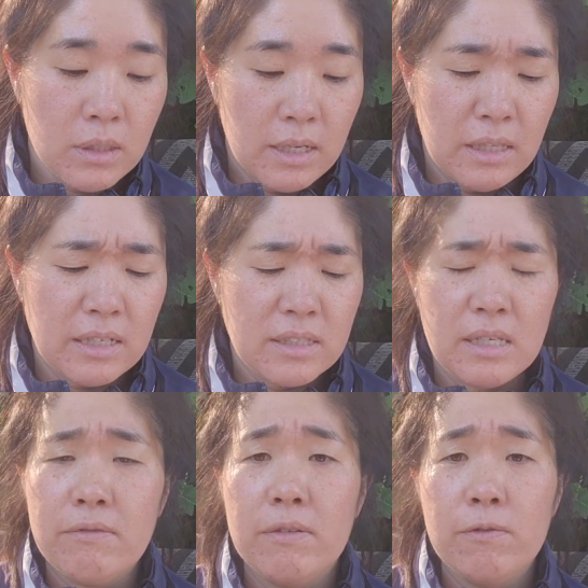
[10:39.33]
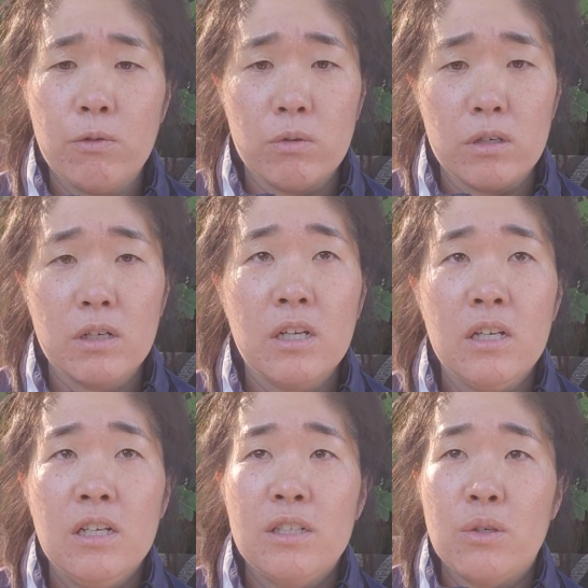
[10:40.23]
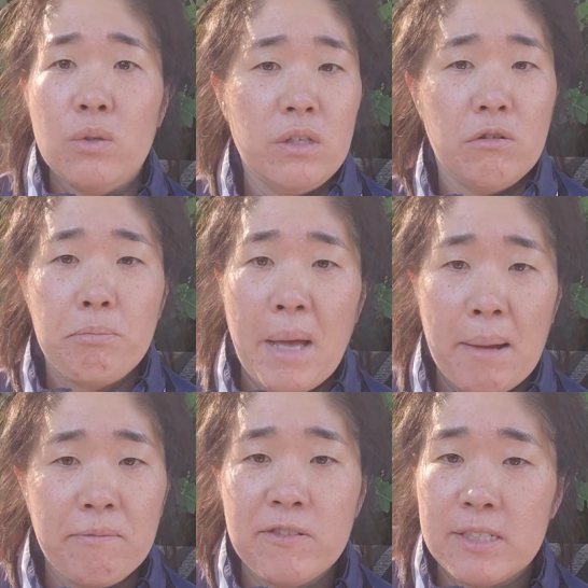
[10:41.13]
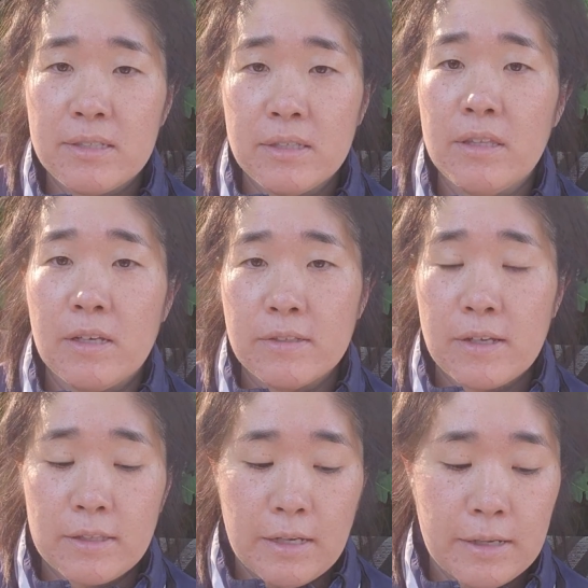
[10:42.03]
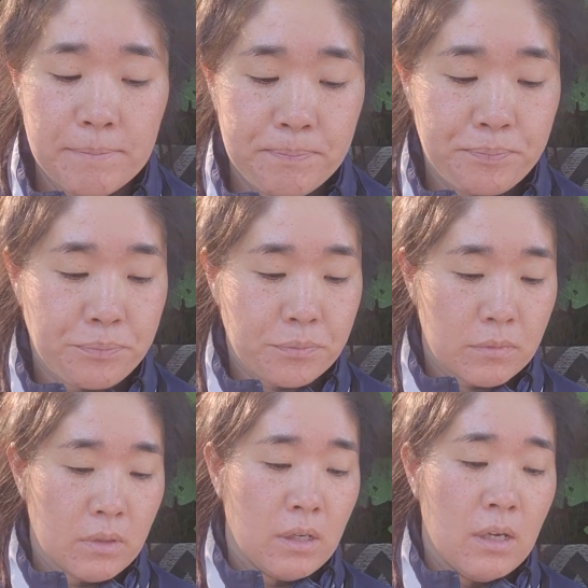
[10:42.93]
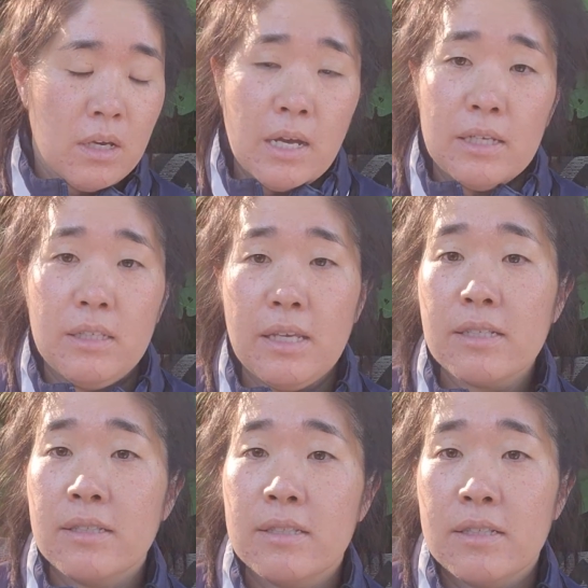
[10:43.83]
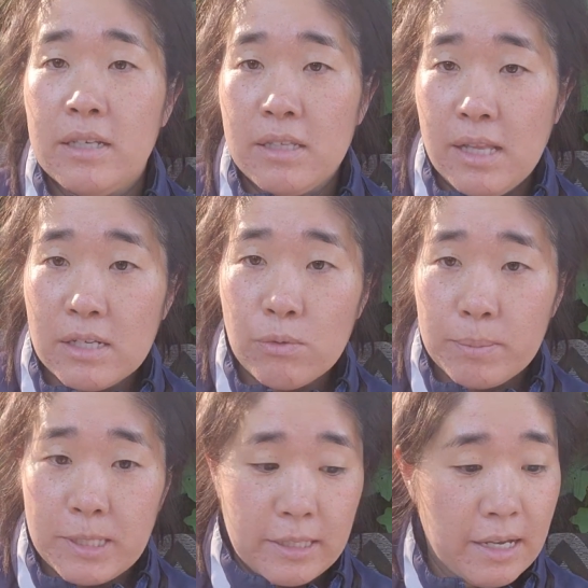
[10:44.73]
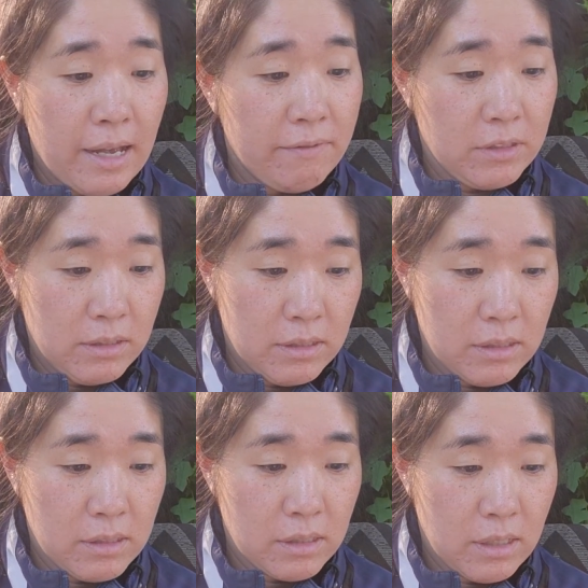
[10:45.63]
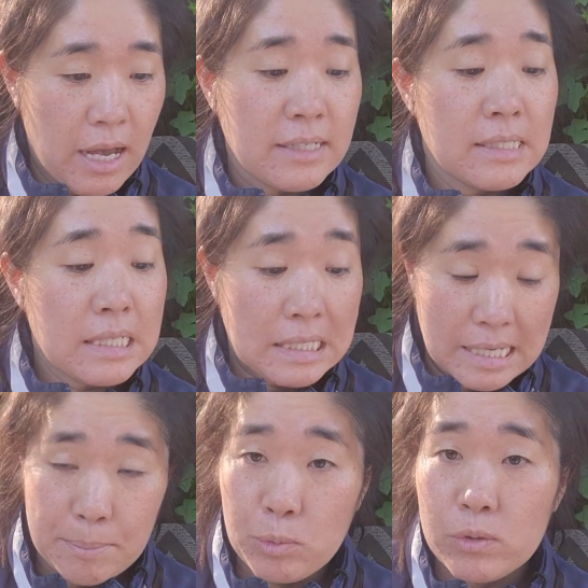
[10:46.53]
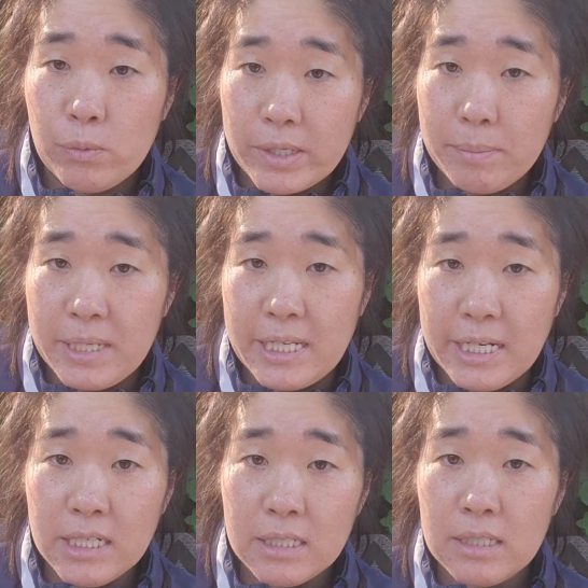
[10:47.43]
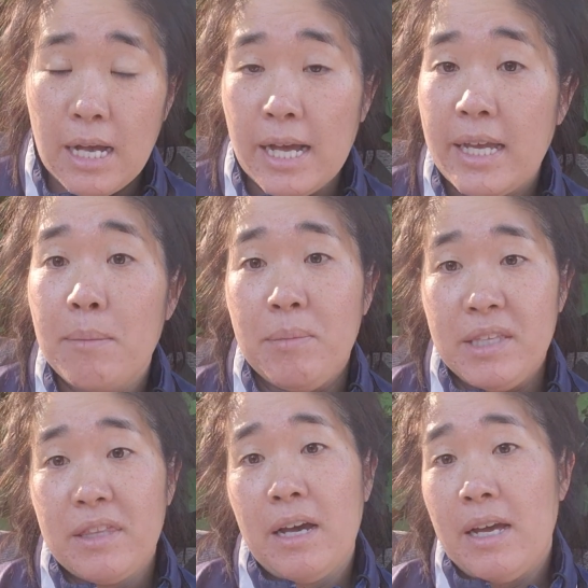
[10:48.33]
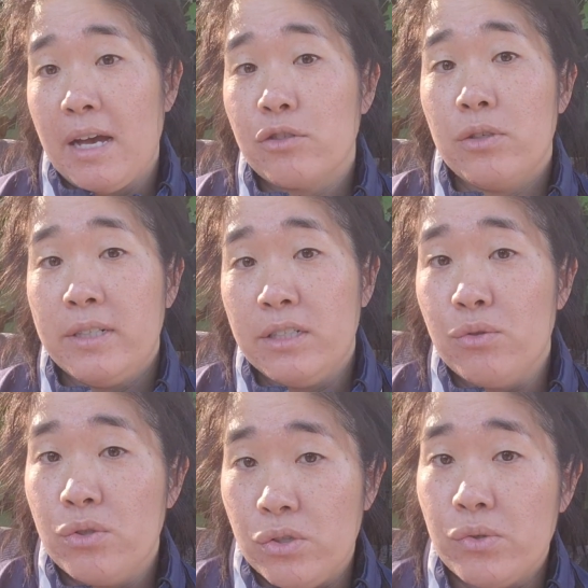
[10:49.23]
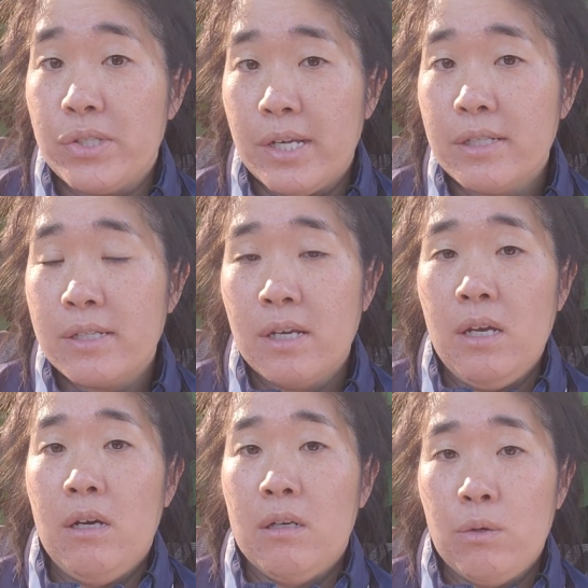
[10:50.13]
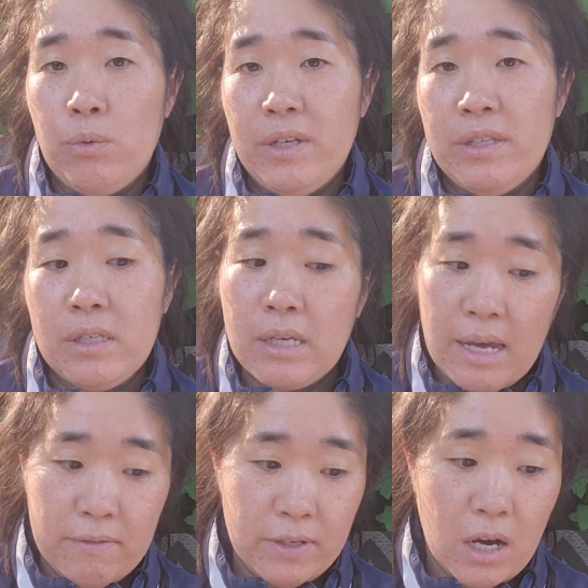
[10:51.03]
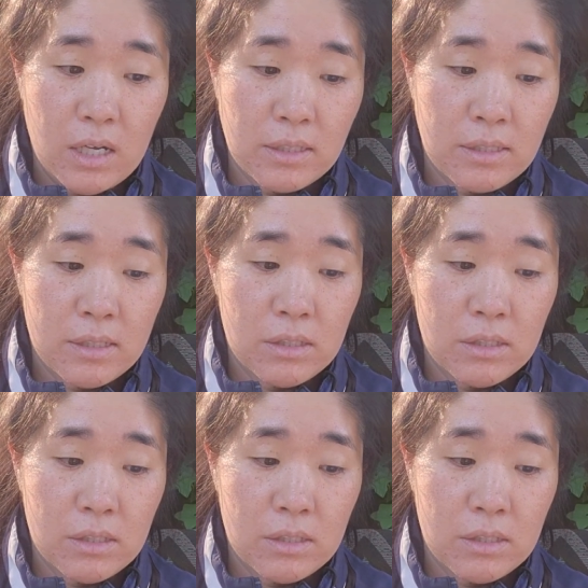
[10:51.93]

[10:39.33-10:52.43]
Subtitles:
And that's even for, little pamphlets and things like that. And the last website that I have as an example is Wikipedia. I admit that I actually do use this with caveats.